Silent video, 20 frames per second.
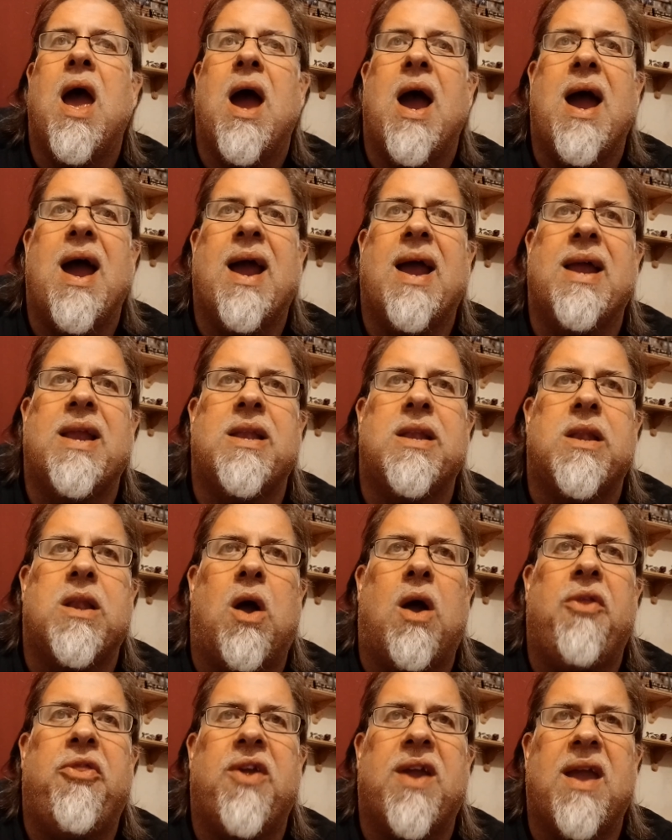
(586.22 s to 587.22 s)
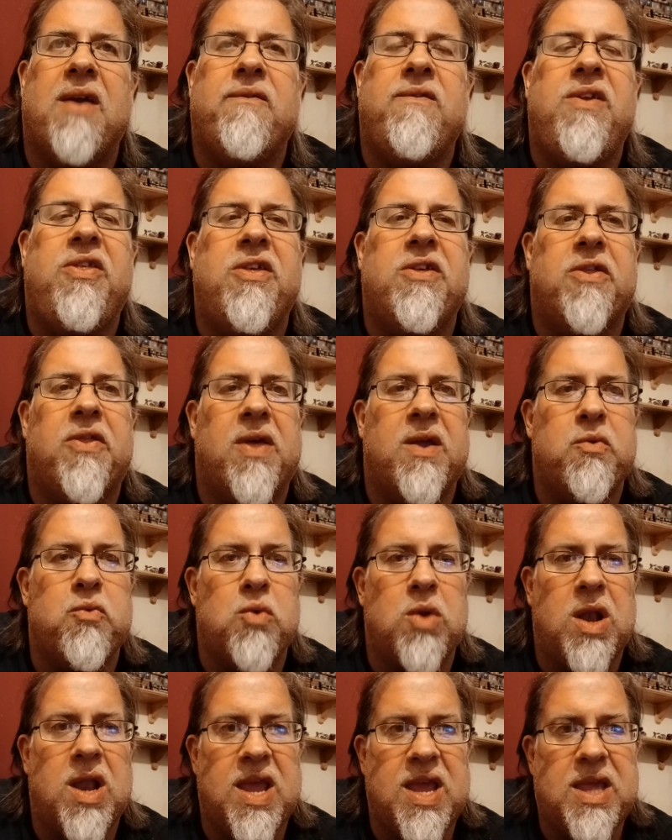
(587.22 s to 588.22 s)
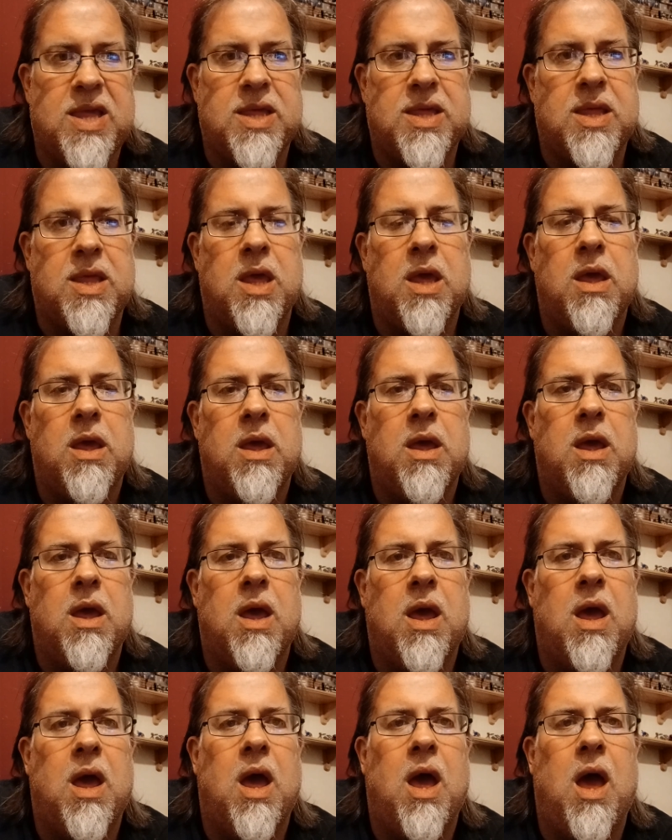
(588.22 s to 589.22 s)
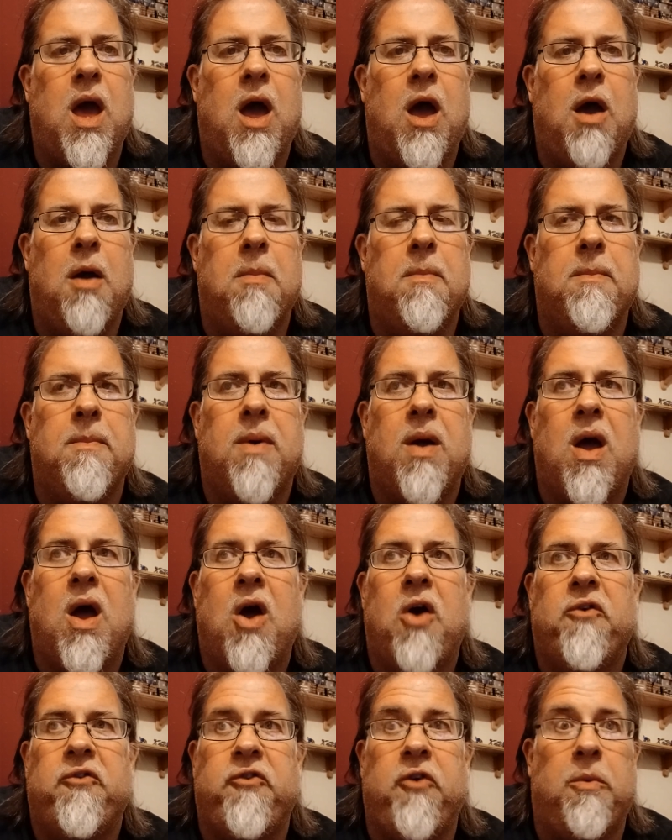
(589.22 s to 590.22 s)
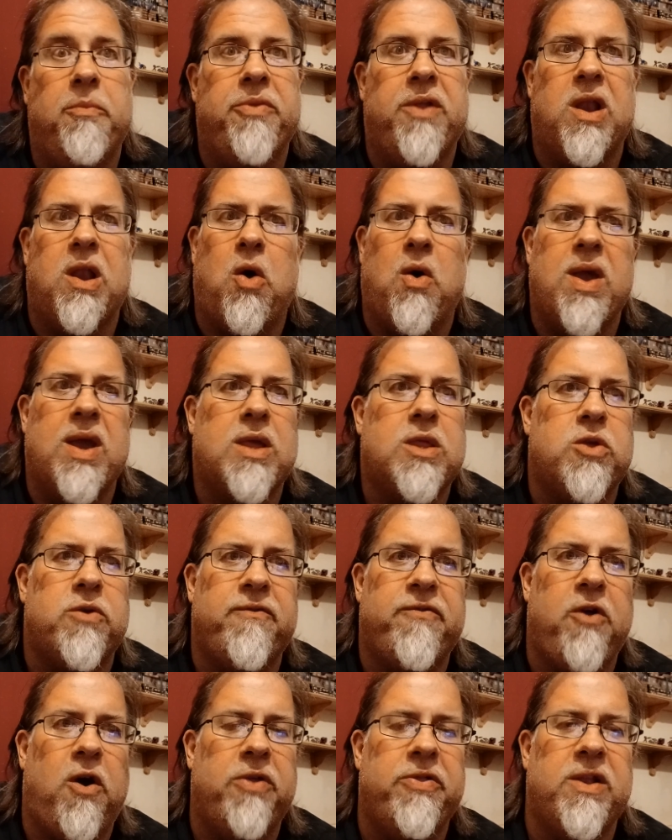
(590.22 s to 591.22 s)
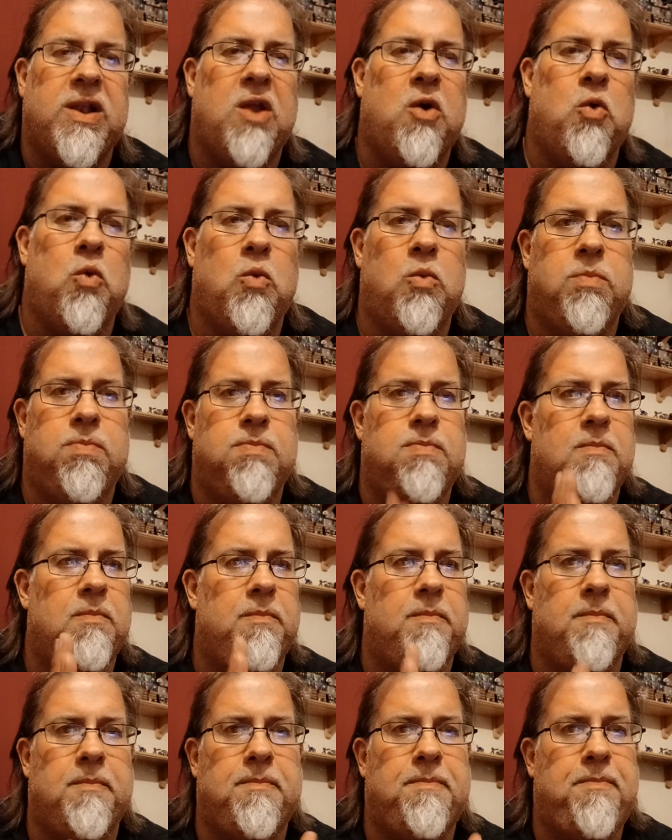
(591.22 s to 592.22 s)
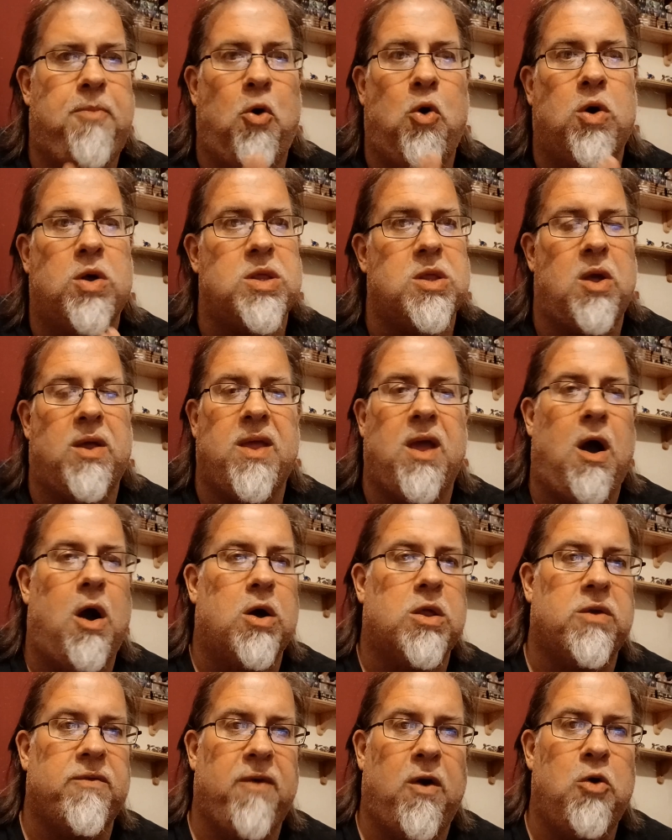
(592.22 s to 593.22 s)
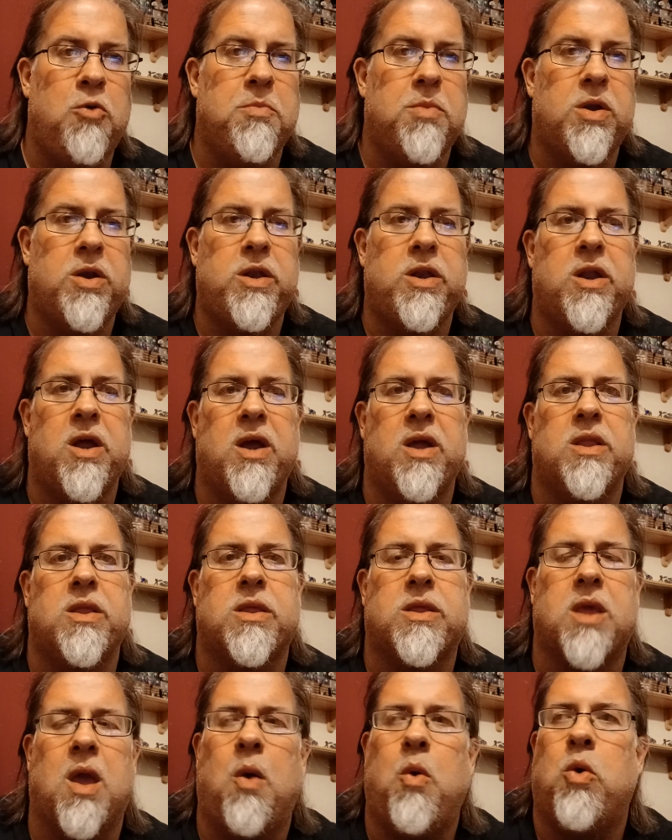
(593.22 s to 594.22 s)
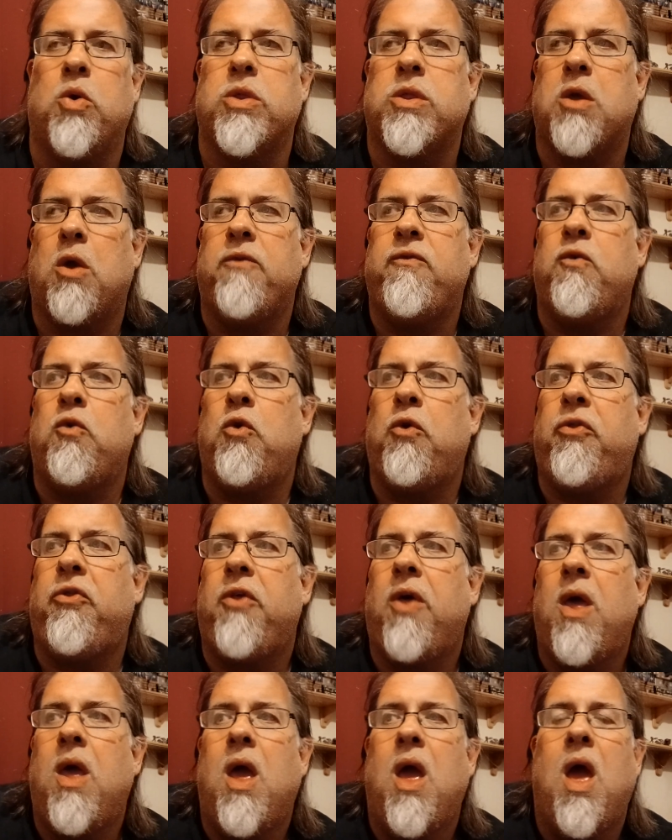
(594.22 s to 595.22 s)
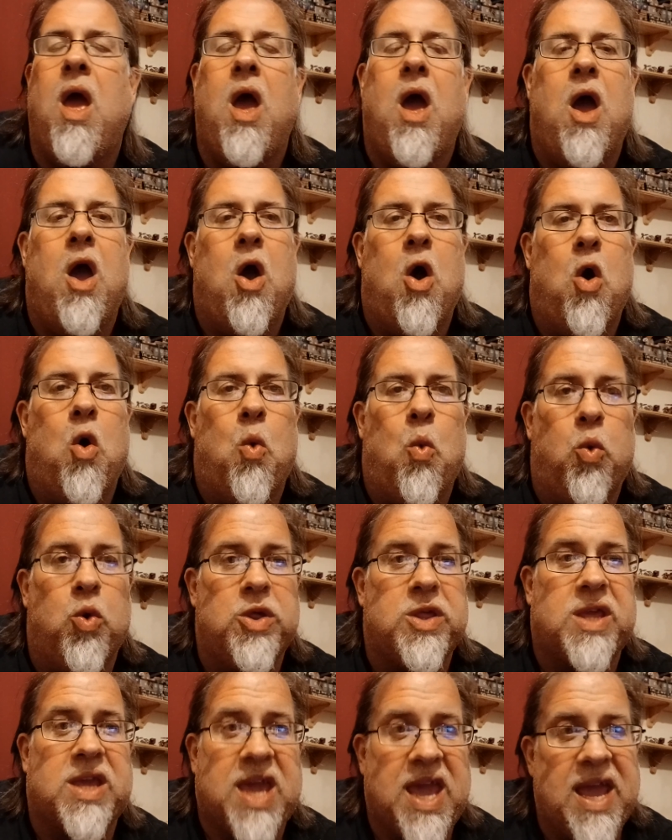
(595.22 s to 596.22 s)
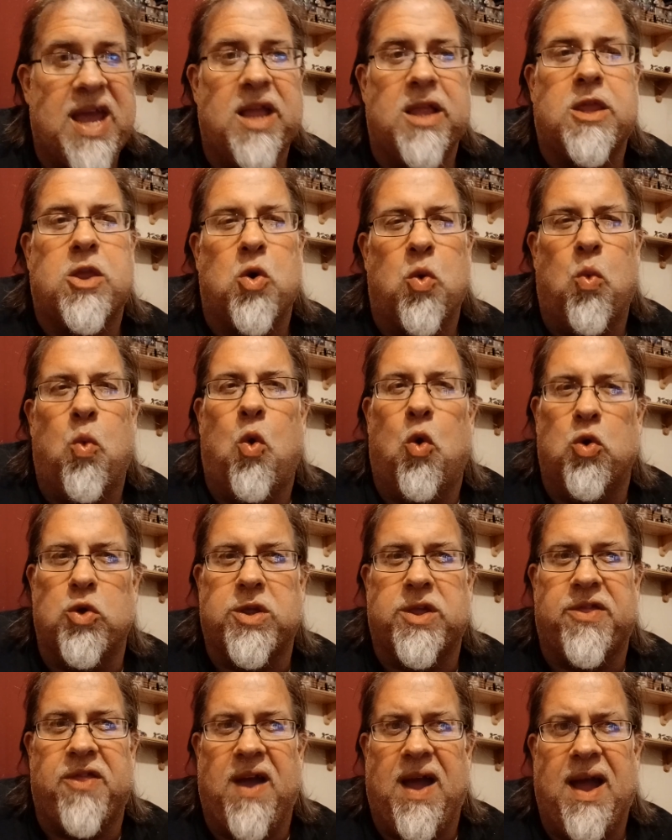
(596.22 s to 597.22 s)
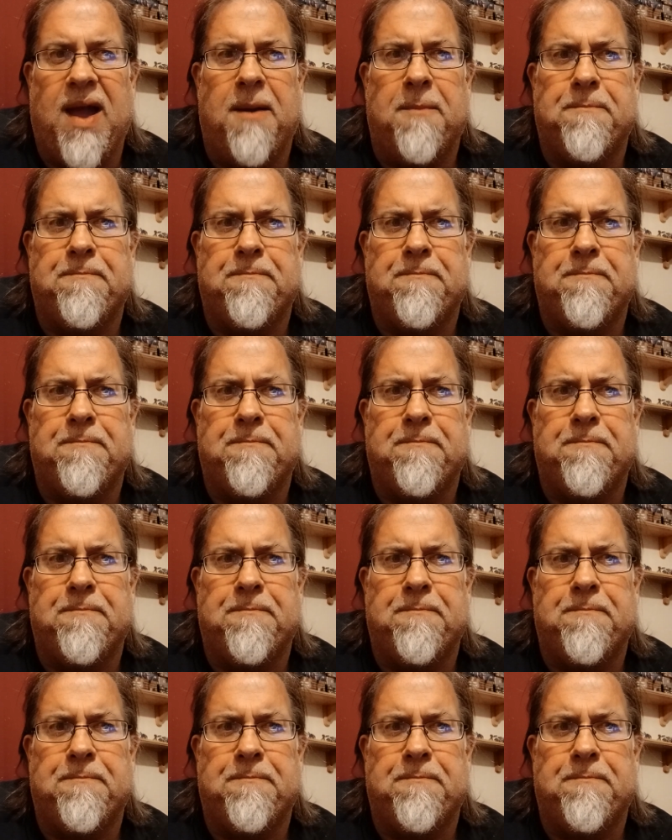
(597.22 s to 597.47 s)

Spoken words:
And I think everything that they released from the likes of like the little books like the Arcs of Omen and so on and so forth was geared towards that.